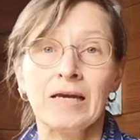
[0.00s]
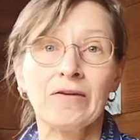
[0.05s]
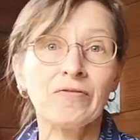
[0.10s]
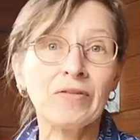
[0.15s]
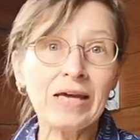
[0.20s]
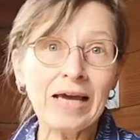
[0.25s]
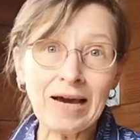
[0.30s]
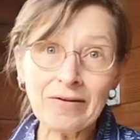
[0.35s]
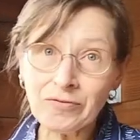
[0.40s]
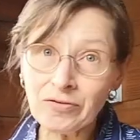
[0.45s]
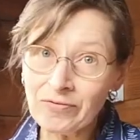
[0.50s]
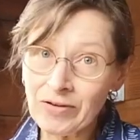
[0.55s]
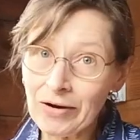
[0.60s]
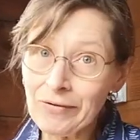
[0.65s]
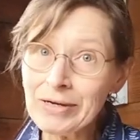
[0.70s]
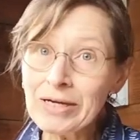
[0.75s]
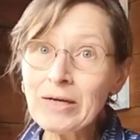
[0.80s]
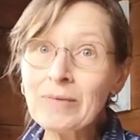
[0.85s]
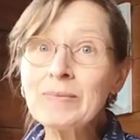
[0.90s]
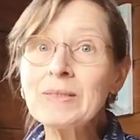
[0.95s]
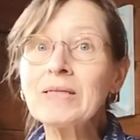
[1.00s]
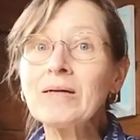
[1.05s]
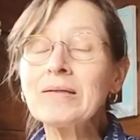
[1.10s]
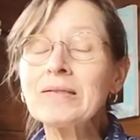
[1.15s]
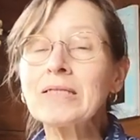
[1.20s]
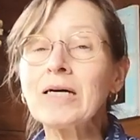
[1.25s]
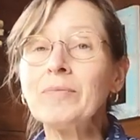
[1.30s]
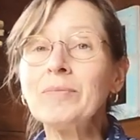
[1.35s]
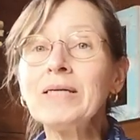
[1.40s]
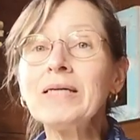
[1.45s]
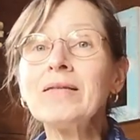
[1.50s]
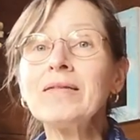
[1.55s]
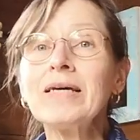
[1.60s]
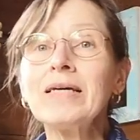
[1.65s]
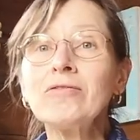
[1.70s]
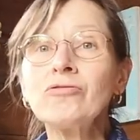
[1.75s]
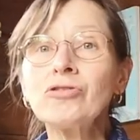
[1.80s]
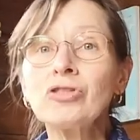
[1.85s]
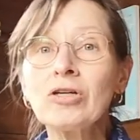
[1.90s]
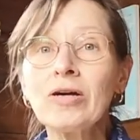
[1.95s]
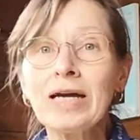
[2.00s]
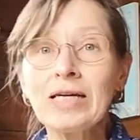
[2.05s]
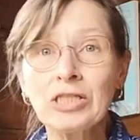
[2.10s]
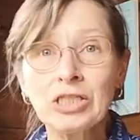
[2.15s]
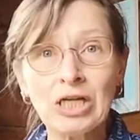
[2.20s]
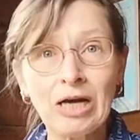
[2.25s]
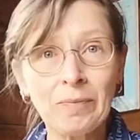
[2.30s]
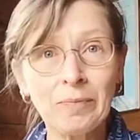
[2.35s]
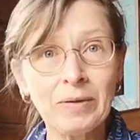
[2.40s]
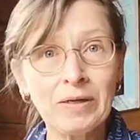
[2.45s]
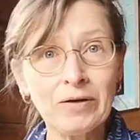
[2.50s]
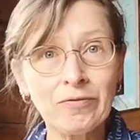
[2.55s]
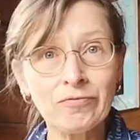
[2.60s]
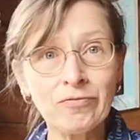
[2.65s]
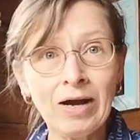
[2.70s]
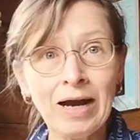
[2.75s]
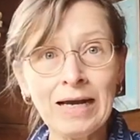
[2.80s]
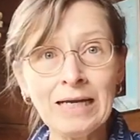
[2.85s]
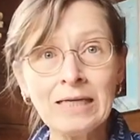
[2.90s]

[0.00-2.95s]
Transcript: If they have a very upset tummy, then try chappie and